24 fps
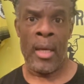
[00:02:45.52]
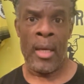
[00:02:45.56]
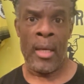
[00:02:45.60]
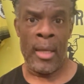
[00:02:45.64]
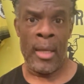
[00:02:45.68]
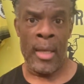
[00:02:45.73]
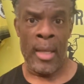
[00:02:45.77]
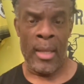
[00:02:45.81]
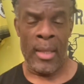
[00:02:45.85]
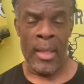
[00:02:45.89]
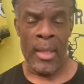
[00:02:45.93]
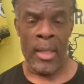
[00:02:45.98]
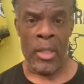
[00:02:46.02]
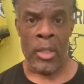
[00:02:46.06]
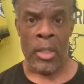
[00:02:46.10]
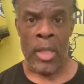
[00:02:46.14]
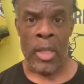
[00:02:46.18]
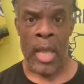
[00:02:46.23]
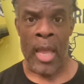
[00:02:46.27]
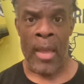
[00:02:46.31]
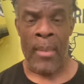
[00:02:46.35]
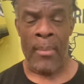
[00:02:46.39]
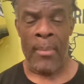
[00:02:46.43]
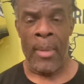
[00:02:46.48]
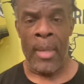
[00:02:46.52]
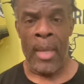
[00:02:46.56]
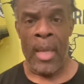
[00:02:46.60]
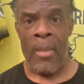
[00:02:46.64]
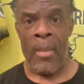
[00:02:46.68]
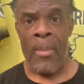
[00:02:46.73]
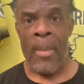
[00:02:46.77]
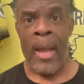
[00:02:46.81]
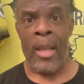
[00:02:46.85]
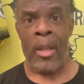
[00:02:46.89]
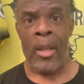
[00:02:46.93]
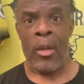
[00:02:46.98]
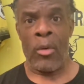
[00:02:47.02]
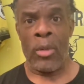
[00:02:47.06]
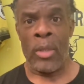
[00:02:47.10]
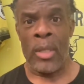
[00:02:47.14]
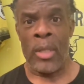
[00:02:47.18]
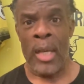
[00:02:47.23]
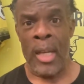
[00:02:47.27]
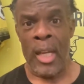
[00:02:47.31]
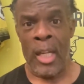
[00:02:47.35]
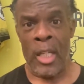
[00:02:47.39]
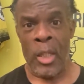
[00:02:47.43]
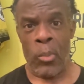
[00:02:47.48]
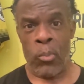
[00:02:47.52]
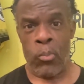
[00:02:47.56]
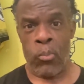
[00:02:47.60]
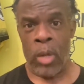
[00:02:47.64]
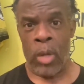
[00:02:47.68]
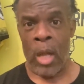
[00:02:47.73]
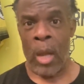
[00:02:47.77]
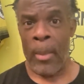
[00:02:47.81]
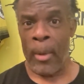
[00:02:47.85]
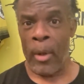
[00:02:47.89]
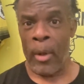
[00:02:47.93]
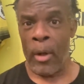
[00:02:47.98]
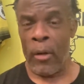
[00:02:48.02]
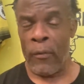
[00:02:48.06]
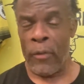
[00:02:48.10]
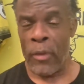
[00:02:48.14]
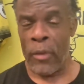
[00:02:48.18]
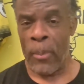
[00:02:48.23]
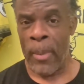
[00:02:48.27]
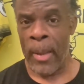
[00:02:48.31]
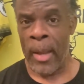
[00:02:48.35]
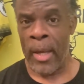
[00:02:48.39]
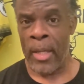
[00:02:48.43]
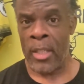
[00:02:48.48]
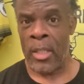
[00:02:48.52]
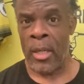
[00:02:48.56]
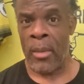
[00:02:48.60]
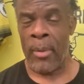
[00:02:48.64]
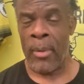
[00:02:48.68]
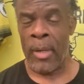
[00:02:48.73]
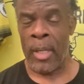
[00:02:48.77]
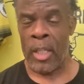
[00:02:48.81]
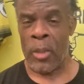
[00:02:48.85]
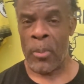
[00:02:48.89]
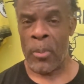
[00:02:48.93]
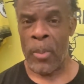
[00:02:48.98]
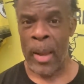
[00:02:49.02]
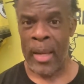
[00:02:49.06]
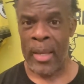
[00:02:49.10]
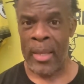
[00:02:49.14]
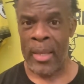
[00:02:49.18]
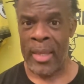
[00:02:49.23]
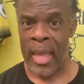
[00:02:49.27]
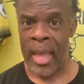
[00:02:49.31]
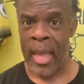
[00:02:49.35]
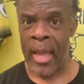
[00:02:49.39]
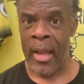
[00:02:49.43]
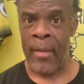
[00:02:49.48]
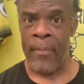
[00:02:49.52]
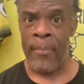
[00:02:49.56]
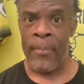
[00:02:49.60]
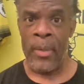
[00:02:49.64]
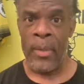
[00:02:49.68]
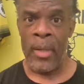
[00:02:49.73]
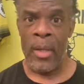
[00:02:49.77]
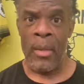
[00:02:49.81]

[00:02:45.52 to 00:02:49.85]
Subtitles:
in this game. Emmanuel Dennis coming off the bench, I would expect there.